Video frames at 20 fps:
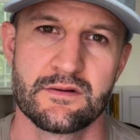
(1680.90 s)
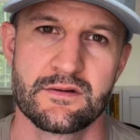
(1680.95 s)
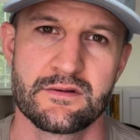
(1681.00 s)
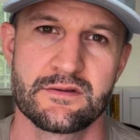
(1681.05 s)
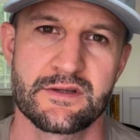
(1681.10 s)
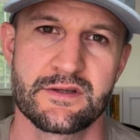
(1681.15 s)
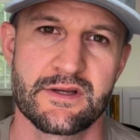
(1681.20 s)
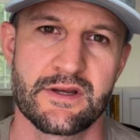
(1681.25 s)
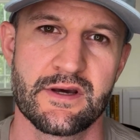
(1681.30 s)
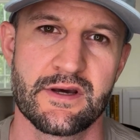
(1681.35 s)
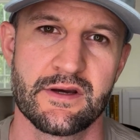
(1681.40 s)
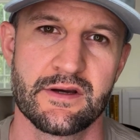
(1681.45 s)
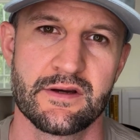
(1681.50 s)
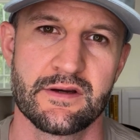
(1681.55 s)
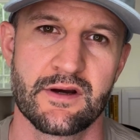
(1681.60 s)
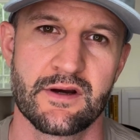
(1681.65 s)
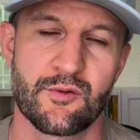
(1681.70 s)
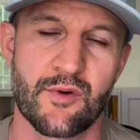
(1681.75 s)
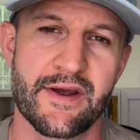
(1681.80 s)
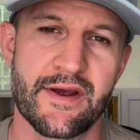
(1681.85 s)
did
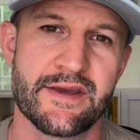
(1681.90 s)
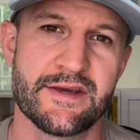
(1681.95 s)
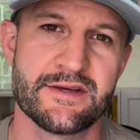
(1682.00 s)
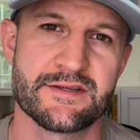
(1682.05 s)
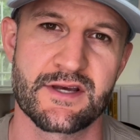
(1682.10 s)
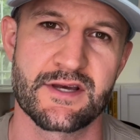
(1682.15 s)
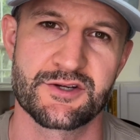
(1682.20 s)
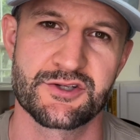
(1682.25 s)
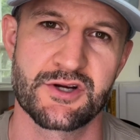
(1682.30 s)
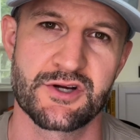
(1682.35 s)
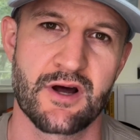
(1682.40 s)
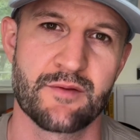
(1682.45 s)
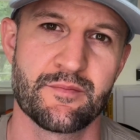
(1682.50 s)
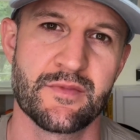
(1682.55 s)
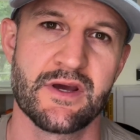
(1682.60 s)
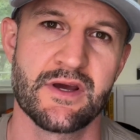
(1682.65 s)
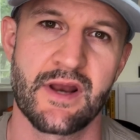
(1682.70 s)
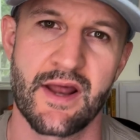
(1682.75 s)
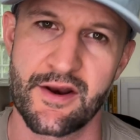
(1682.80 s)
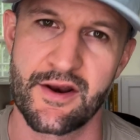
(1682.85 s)
a Reiki session on
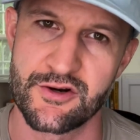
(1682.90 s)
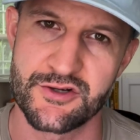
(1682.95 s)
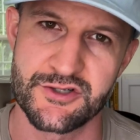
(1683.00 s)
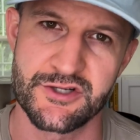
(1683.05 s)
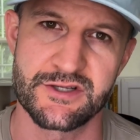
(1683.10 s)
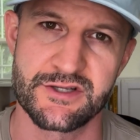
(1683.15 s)
me, an energy